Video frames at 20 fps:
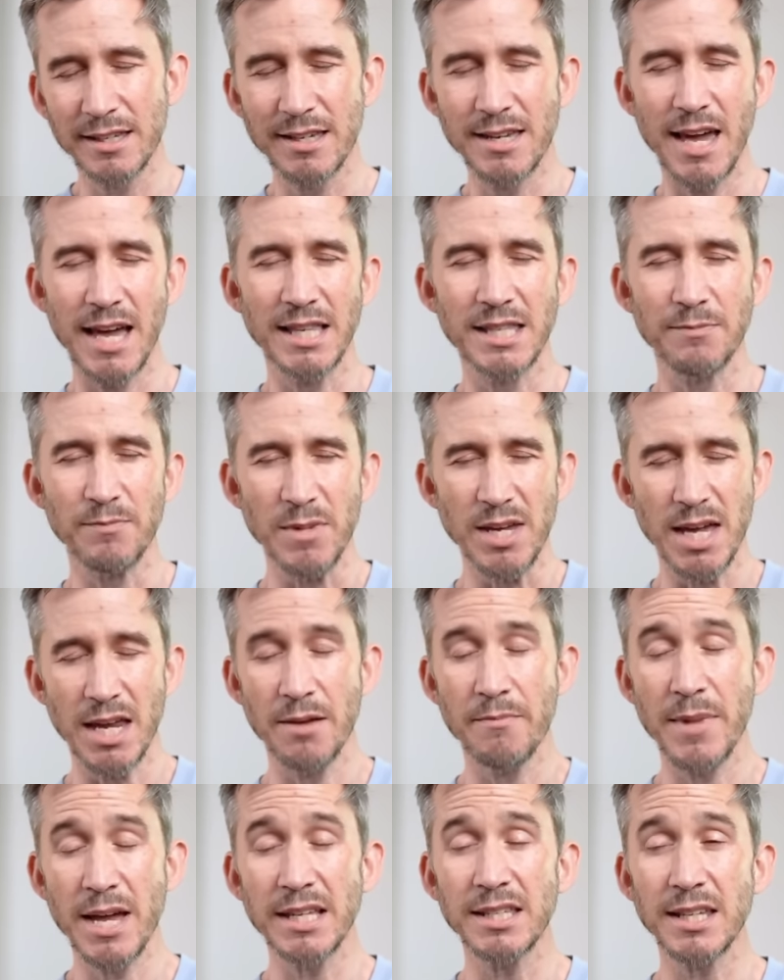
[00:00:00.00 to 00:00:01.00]
gets me, and
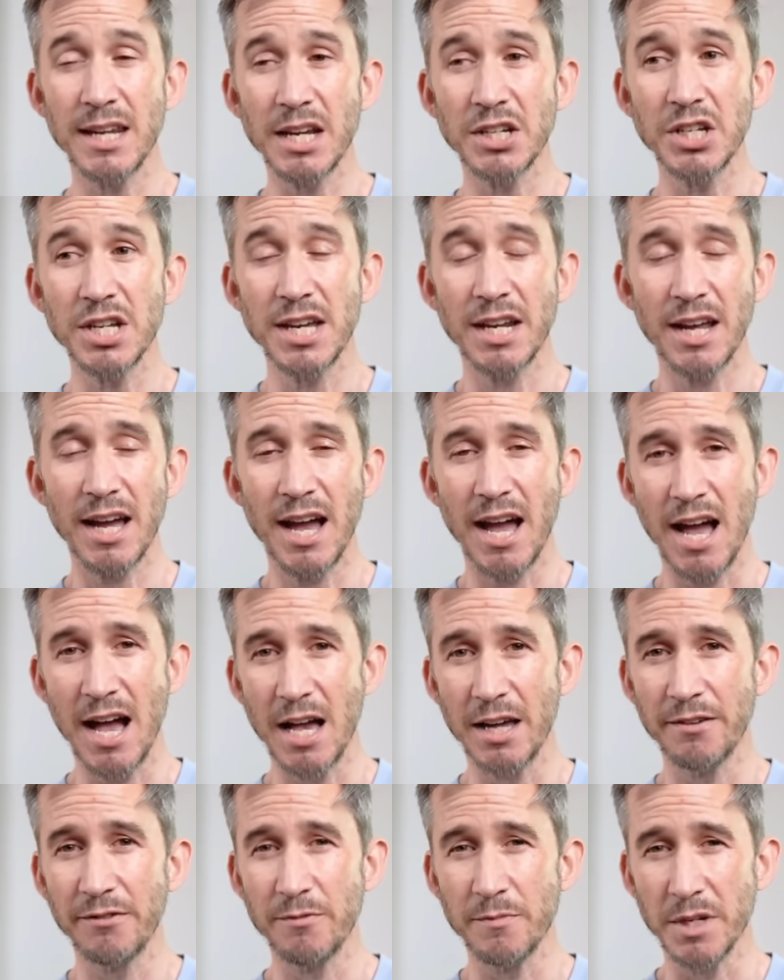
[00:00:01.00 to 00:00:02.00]
it makes it actually kind of
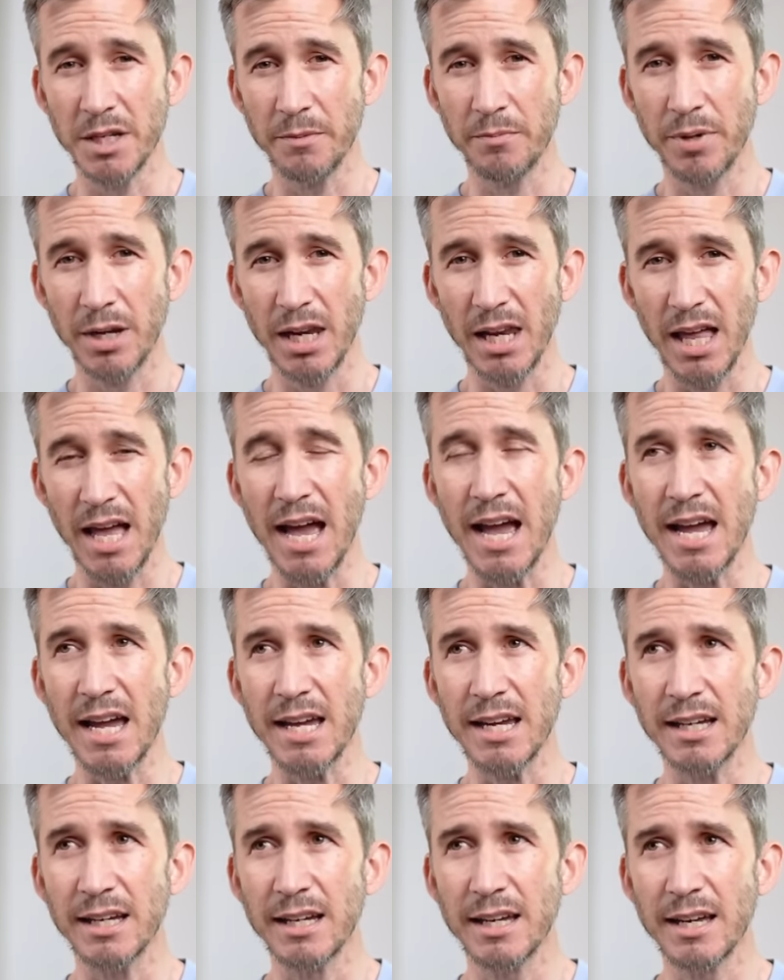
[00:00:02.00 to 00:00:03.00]
hard for me to
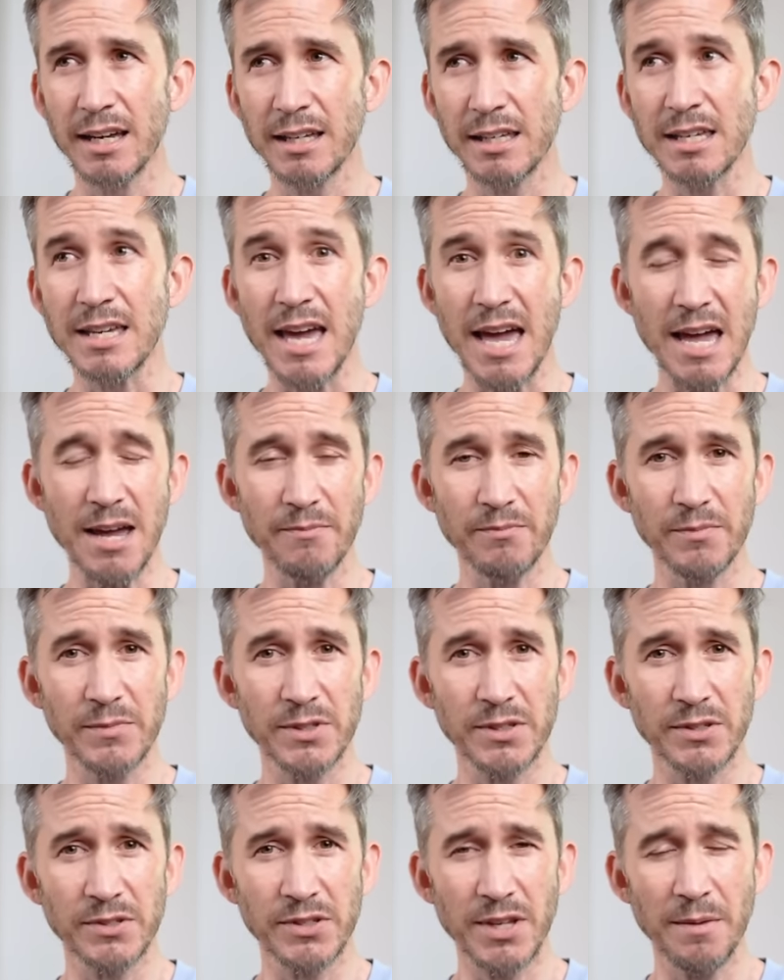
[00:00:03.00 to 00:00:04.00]
play
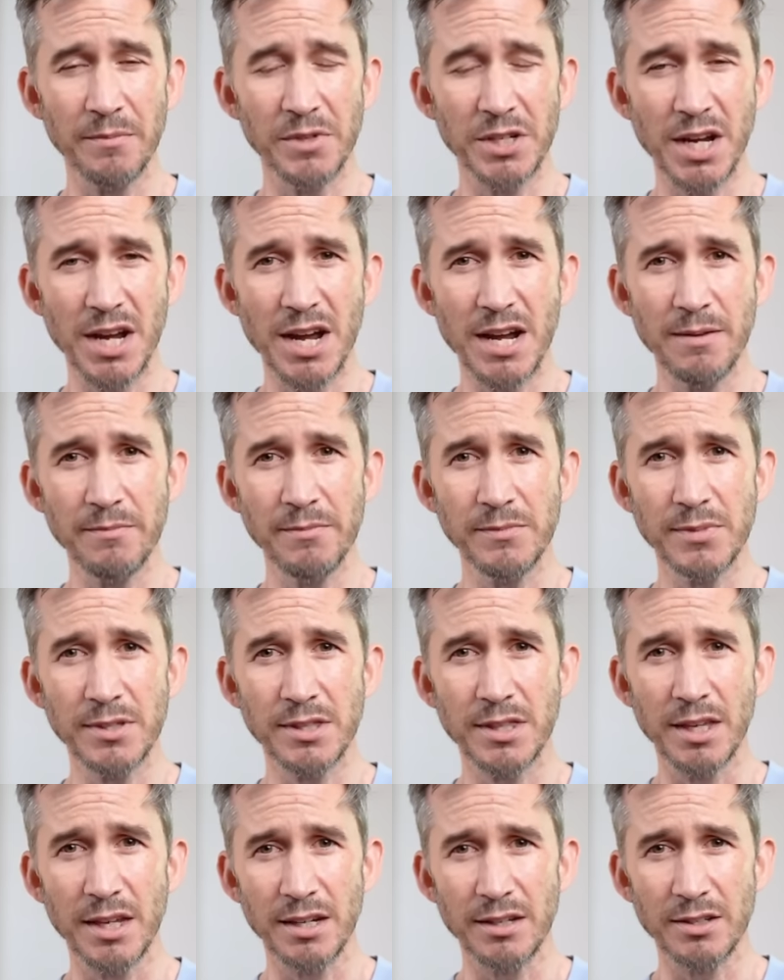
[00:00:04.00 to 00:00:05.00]
games sometimes
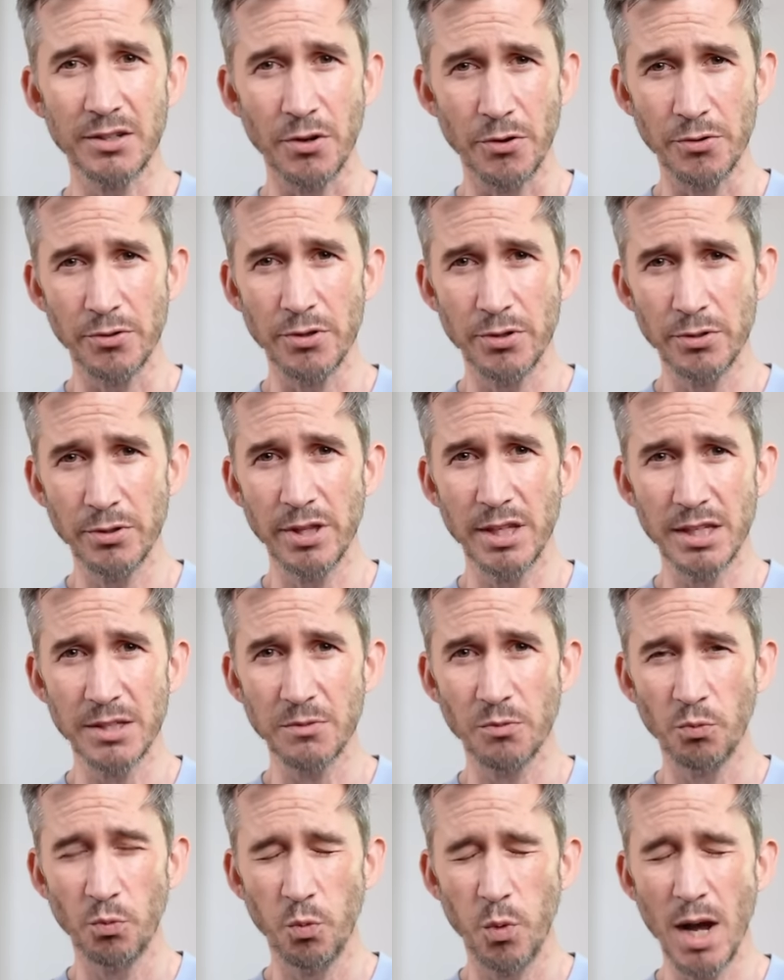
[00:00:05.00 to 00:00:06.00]
that don't do this
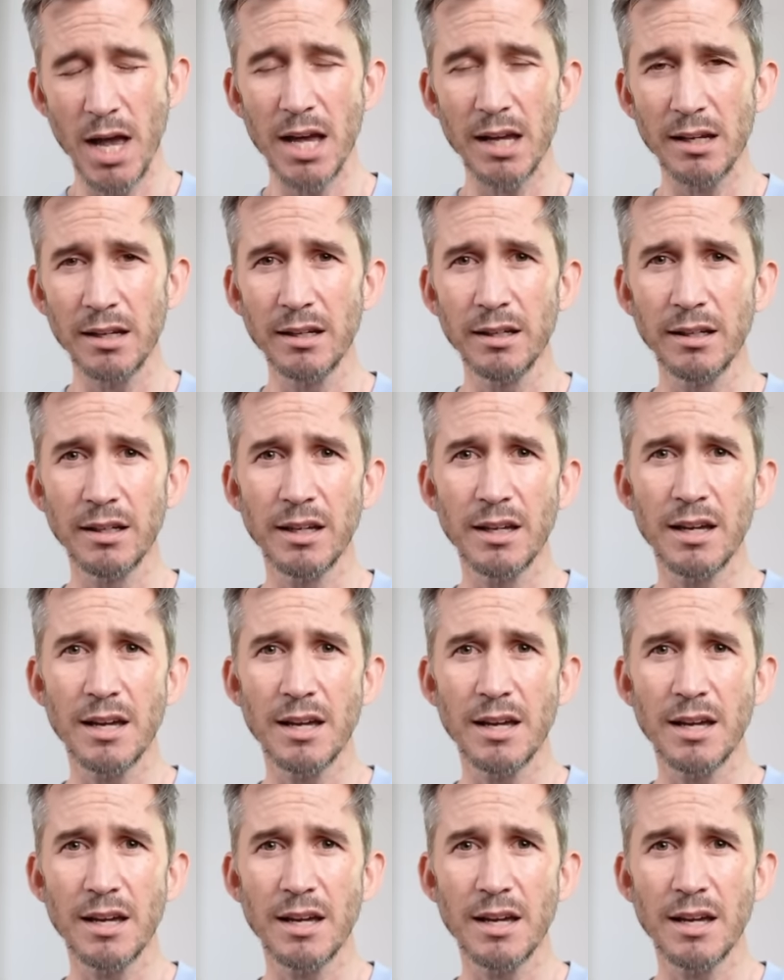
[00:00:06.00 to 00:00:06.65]
well,